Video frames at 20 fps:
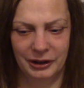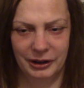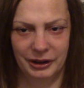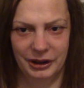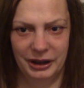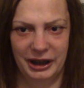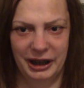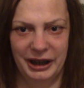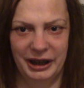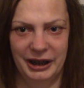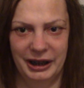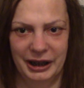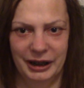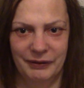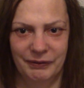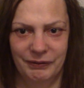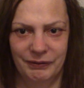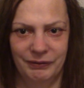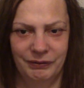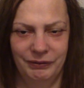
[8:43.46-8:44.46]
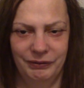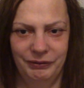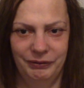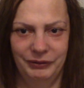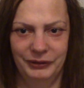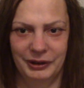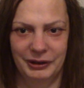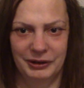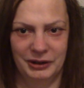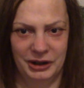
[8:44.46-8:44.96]
the
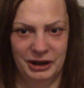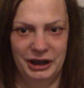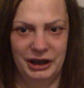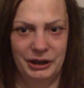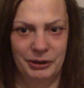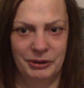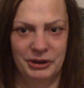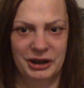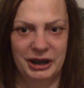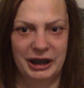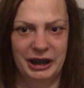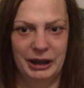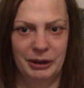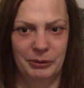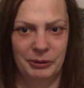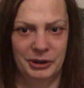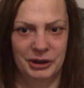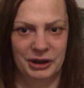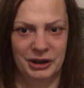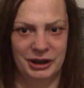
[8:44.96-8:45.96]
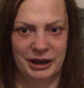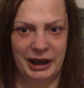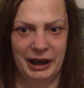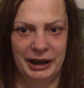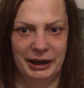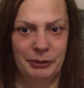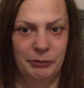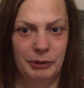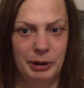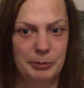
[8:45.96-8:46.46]
TUC was
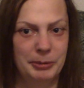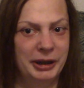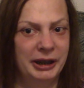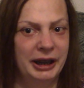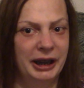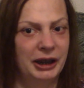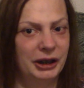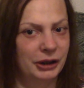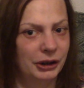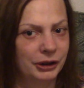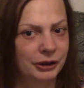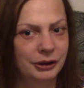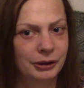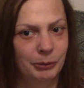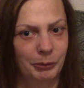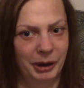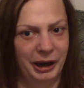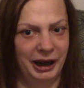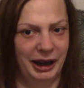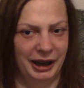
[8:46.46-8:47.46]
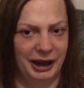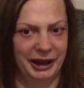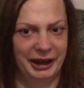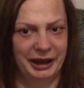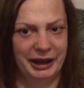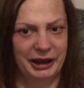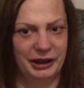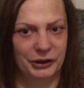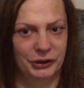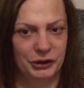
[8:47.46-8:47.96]
telling women they couldn't wear high
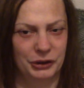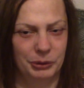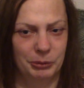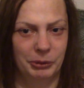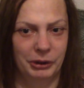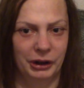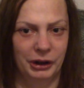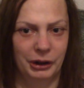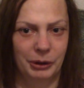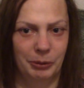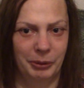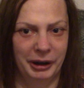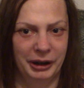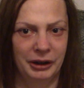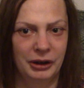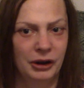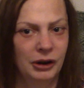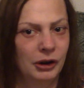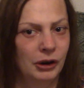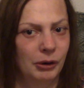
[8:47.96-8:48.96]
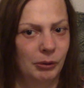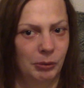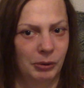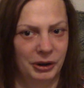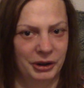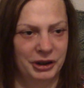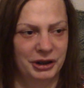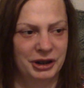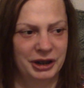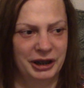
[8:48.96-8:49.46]
heels to work, when
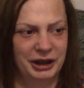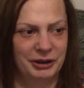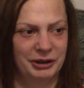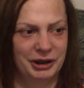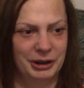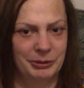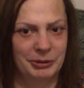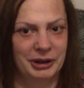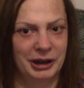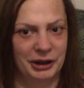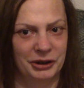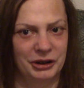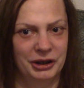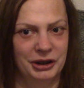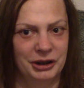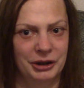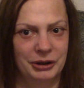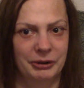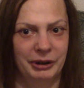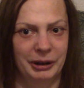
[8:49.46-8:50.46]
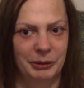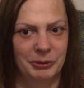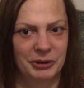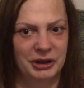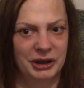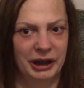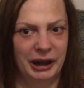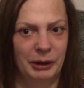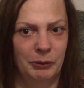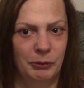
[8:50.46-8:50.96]
what the TUC was actually doing was
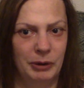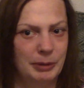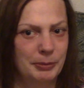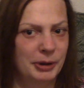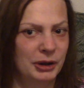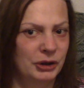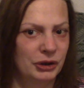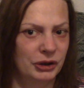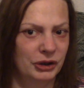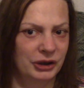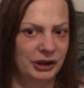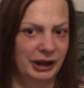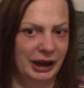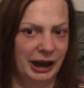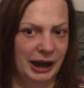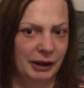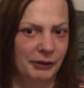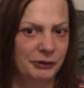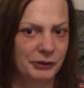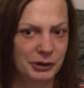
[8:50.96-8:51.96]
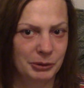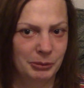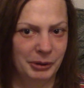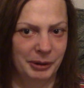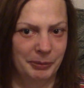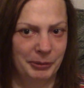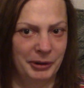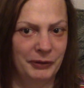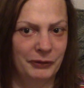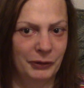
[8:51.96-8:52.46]
saying women shouldn't have to
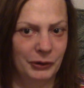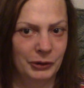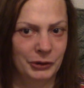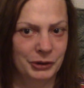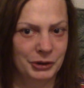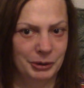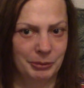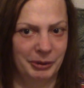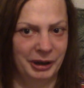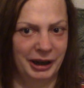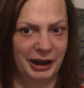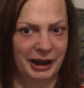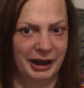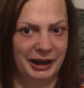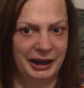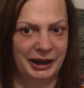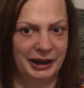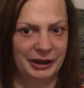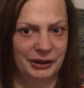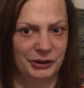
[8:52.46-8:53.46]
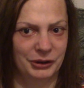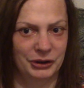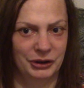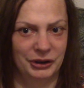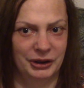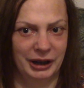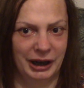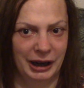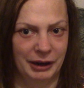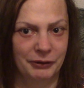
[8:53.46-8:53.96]
be forced to wear high heels,
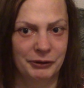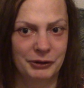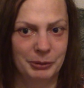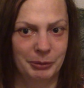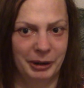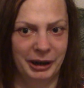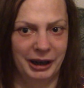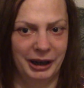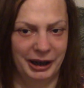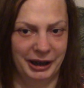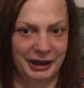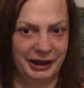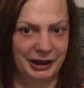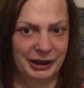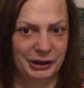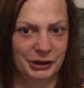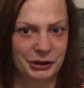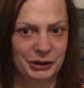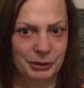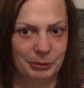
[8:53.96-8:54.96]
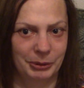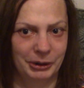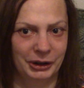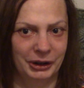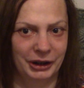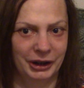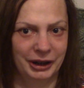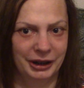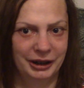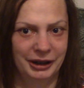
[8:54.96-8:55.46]
shouldn't have to wear high heels to
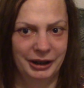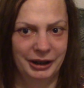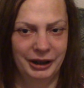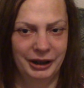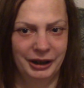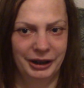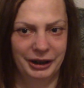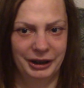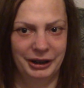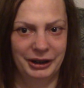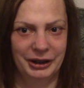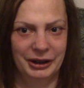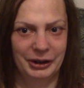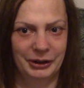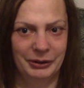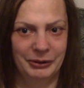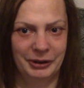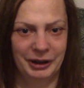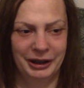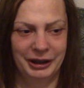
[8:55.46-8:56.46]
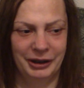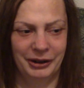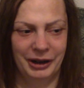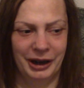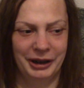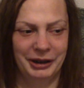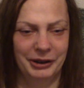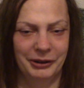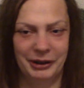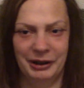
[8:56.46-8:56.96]
work. You know, I
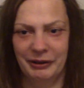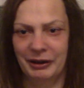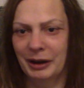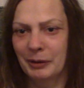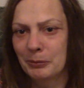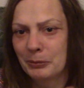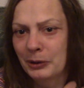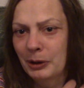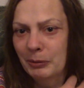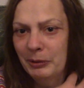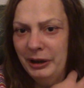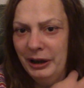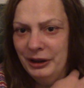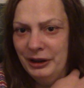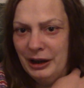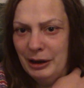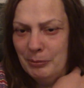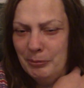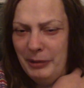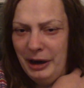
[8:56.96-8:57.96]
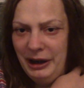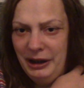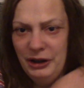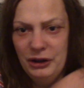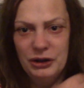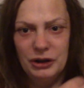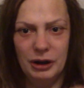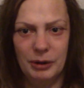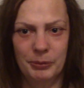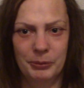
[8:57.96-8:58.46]
know there probably aren't that many
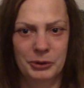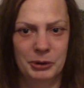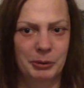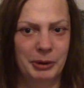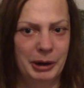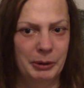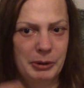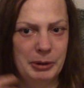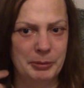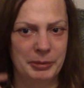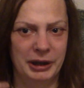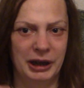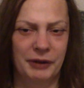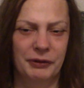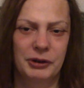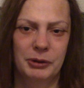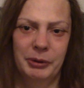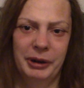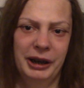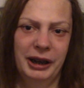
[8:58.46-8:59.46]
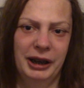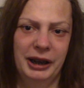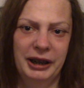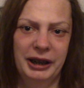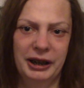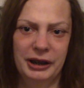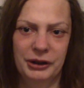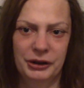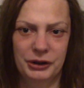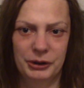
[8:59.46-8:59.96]
jobs where women have to wear high
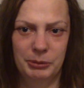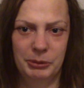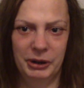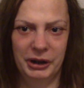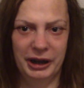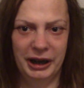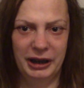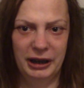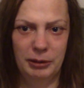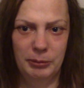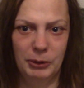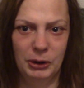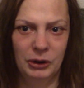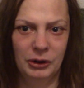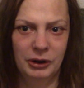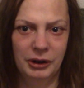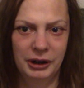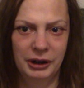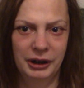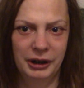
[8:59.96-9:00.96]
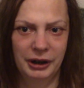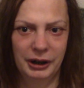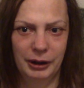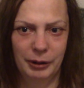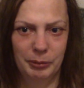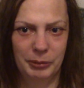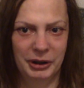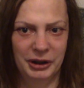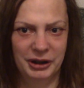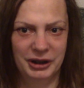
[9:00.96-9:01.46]
heels to work anymore,
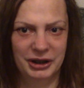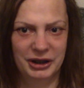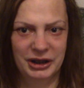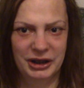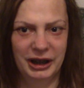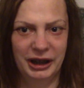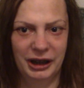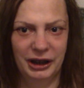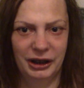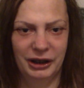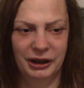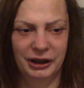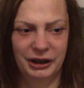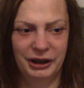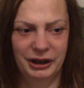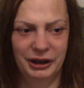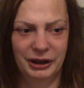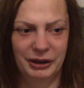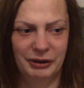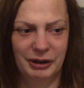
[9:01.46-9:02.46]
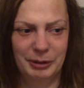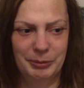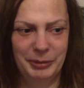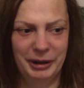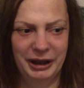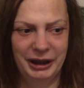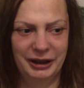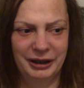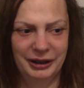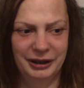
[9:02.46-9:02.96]
but still, you know, I
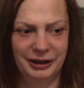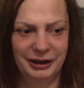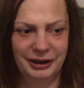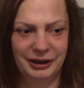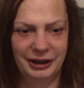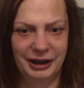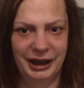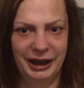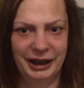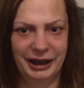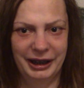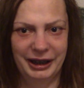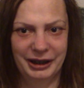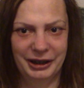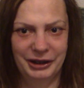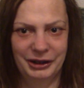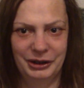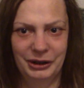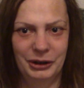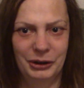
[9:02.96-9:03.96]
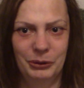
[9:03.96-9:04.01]
mean, like, no